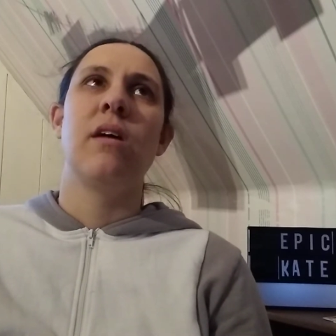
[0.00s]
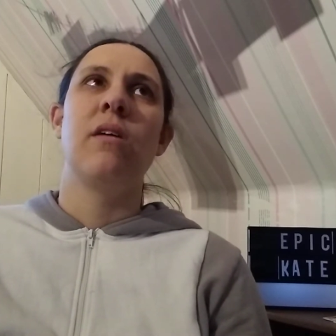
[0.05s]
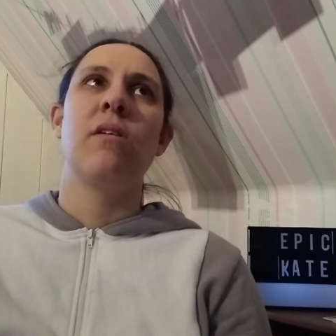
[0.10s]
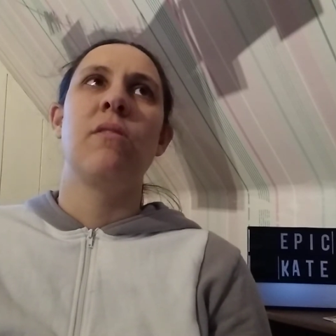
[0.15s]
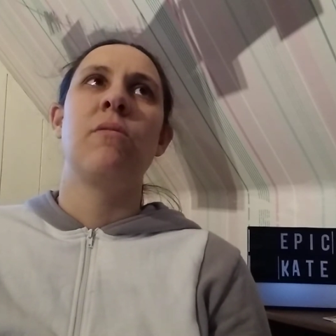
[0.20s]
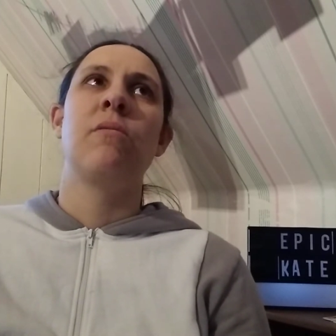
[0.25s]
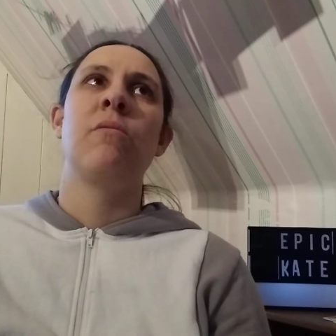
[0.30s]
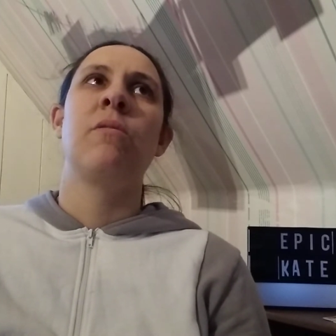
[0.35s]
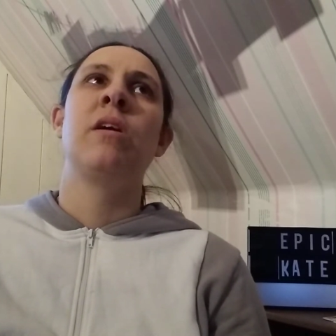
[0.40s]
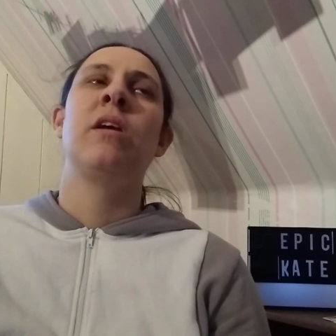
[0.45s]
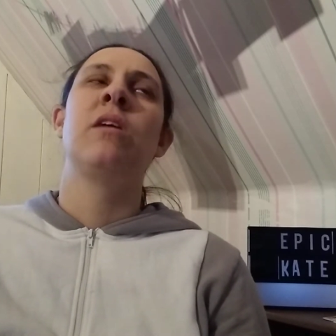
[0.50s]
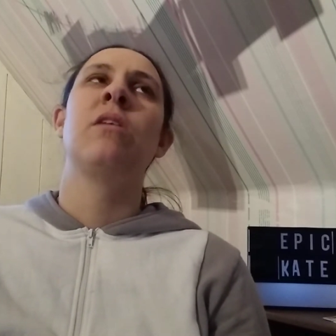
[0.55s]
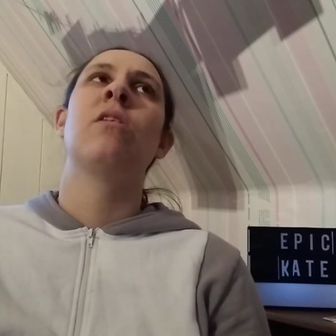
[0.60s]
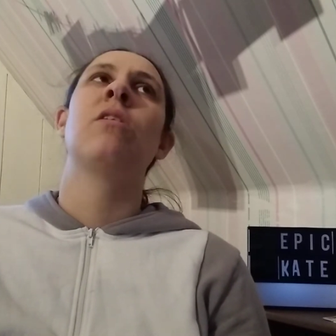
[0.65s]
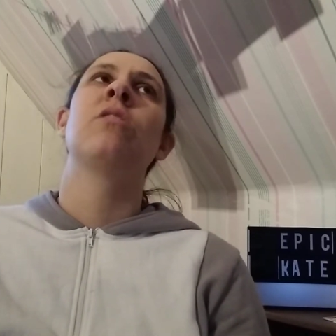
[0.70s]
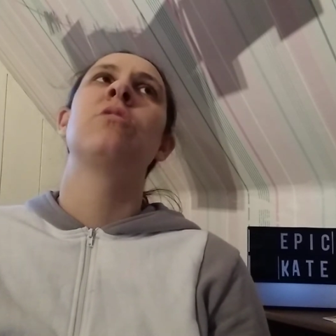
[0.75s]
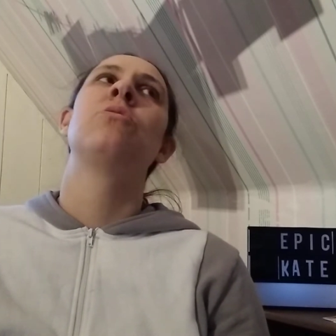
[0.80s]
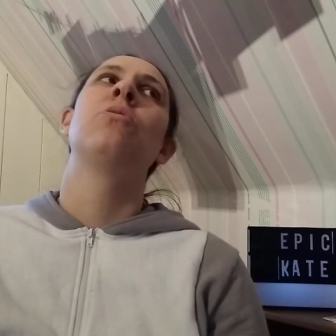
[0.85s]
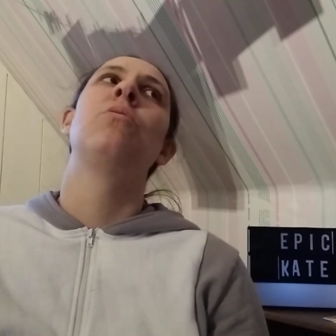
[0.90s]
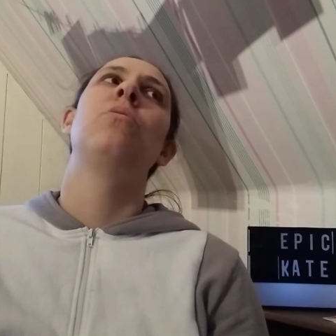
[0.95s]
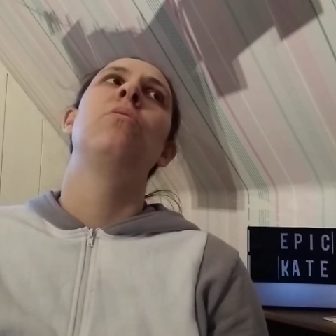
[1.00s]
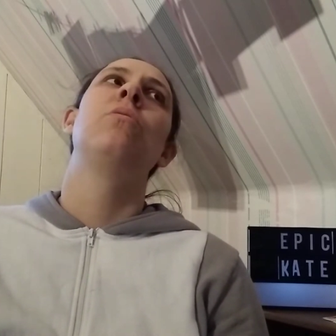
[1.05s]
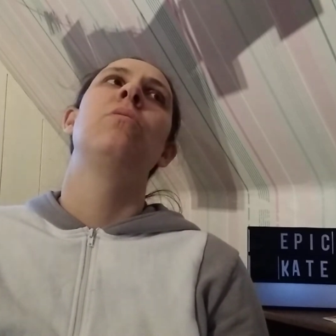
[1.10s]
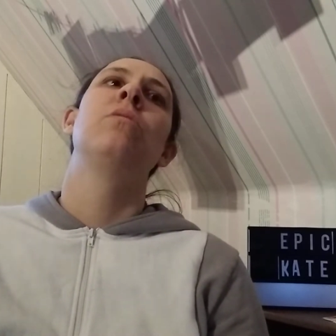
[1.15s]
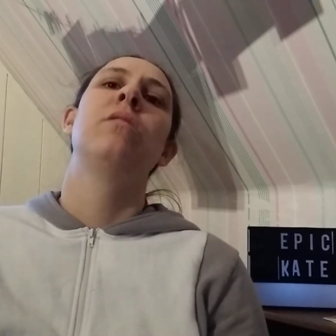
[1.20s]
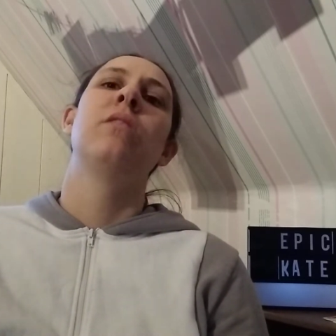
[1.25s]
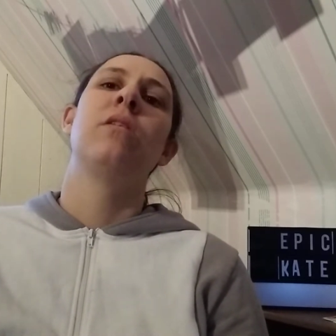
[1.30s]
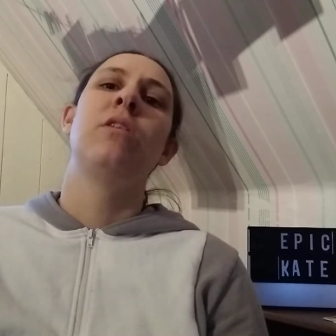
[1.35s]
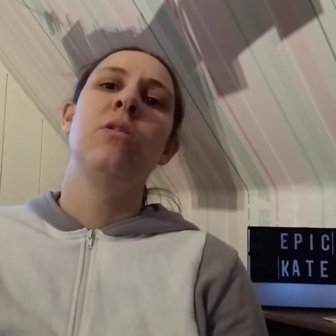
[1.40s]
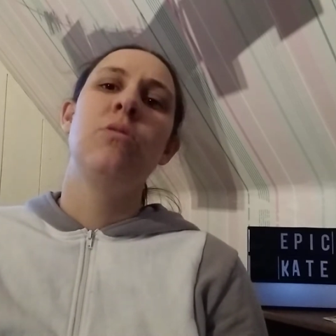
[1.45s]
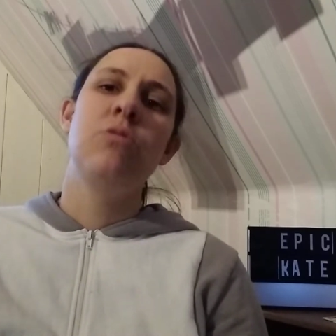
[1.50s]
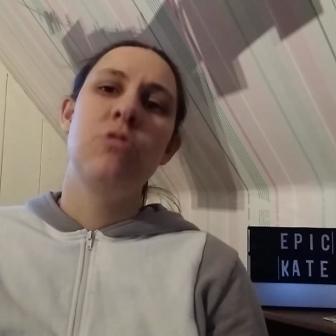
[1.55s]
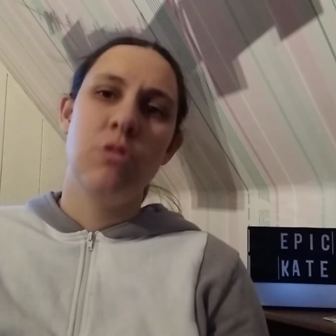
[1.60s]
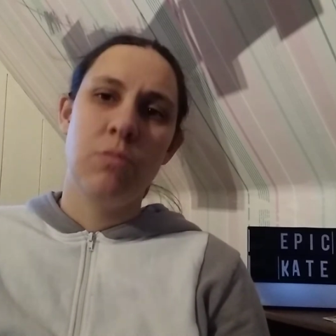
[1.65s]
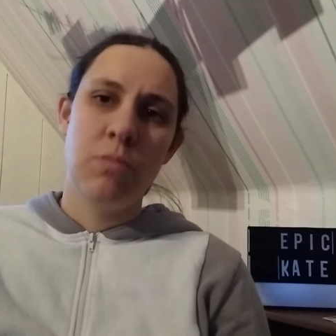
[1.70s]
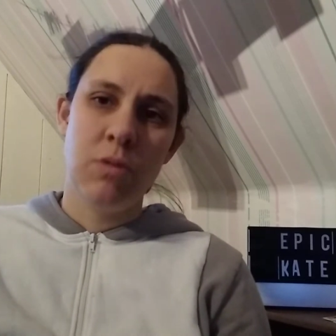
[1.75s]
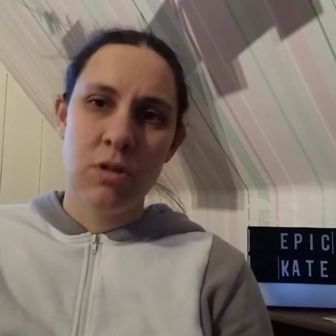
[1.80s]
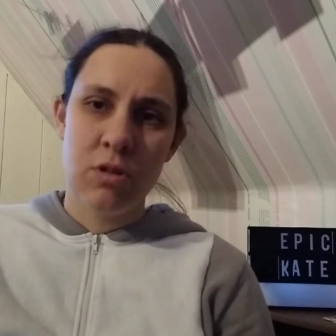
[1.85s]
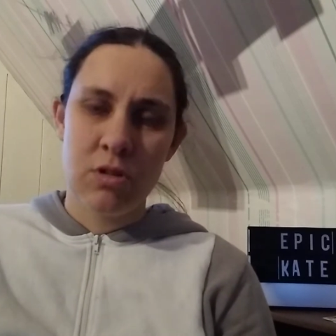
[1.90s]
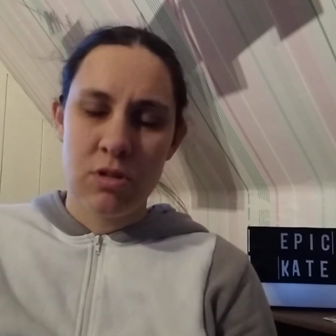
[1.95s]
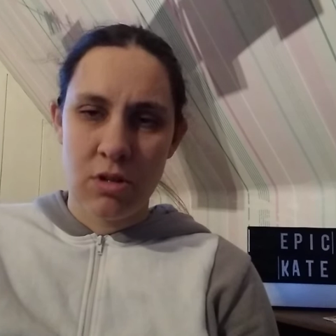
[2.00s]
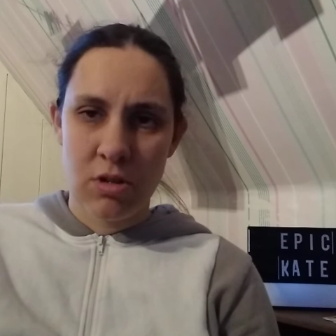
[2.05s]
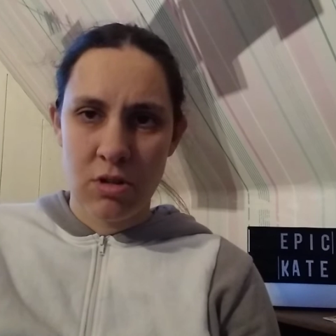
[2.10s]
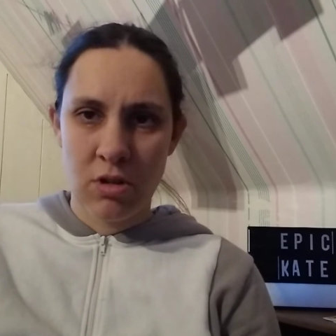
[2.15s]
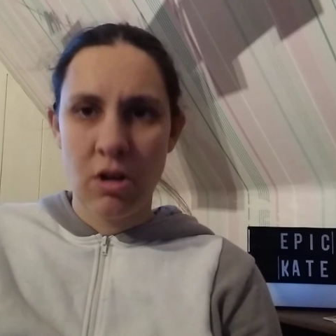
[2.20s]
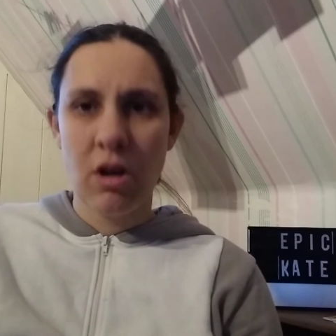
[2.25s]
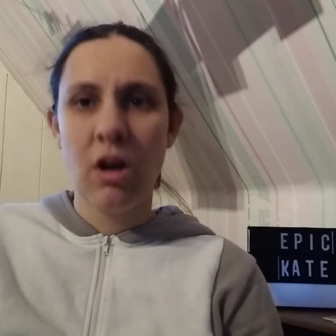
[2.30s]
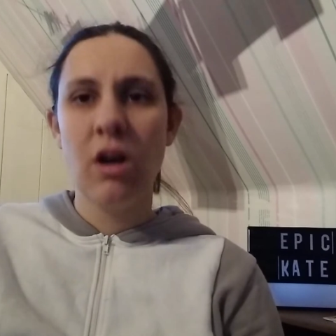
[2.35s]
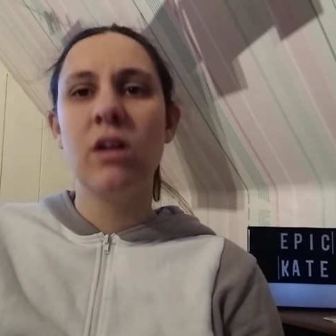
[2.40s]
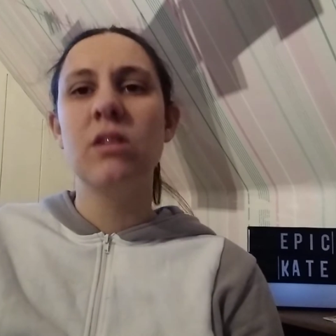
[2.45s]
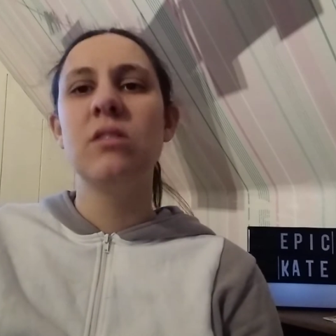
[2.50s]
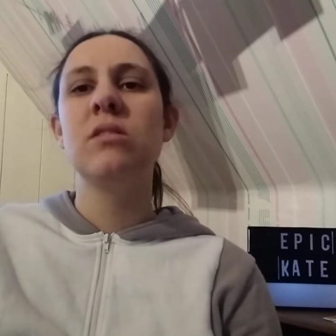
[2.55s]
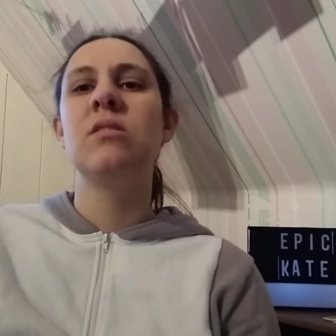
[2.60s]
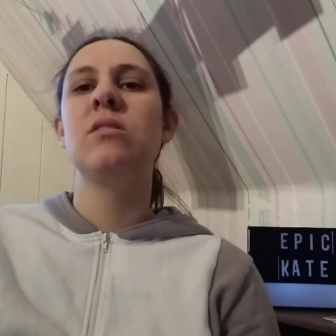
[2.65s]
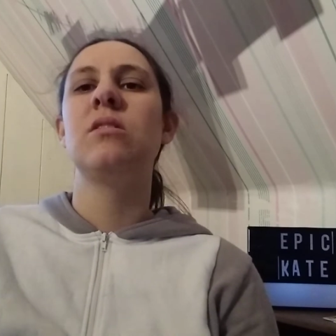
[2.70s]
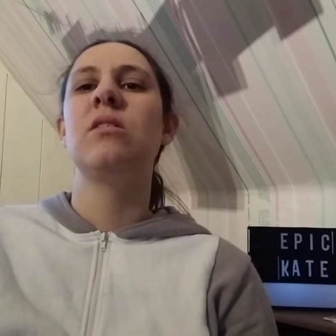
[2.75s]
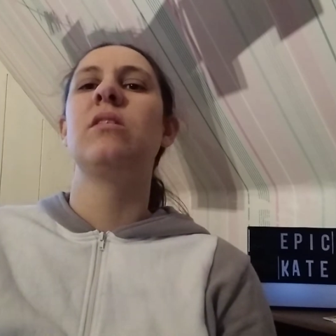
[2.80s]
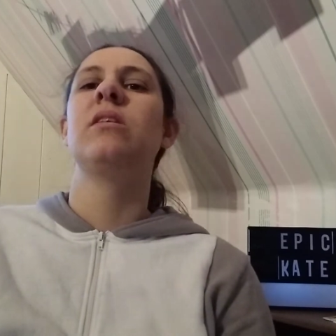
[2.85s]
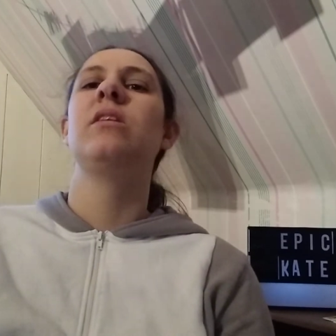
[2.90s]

we are told. YouTubers are constantly